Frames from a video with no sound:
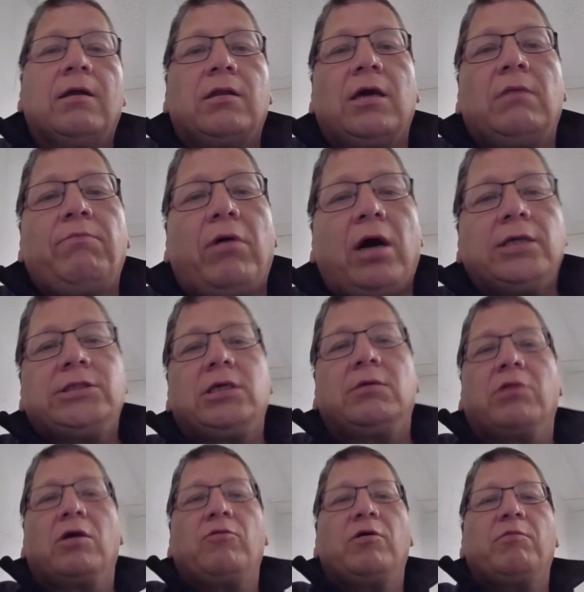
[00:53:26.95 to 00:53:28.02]
Then
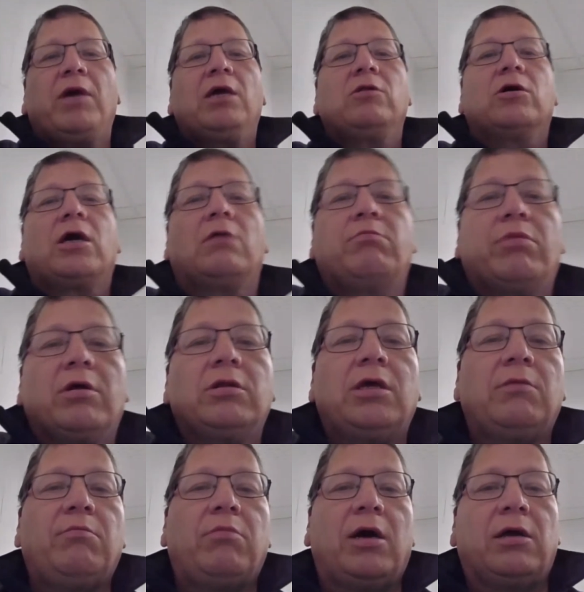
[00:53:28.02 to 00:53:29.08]
possibly we may look at
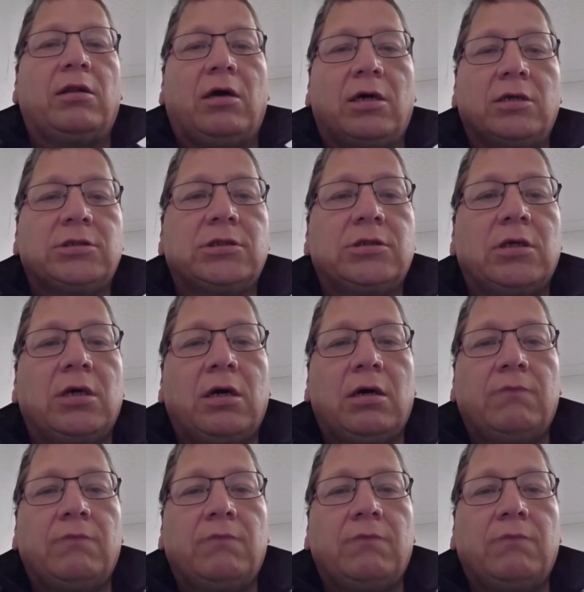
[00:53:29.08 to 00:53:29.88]
building bylaws.